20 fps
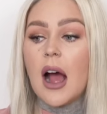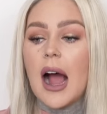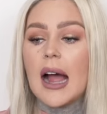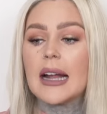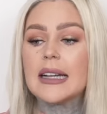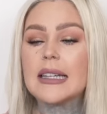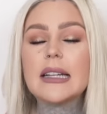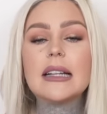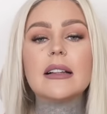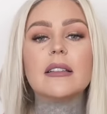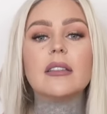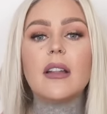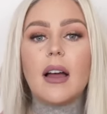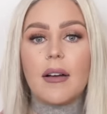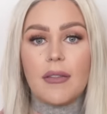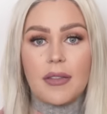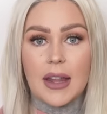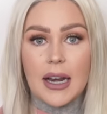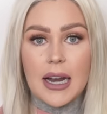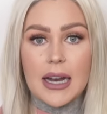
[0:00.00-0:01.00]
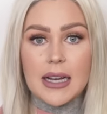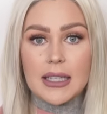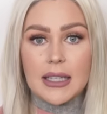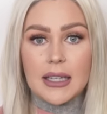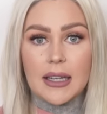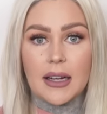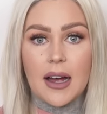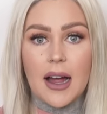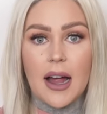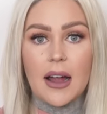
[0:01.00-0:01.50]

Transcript: I didn't love that idea.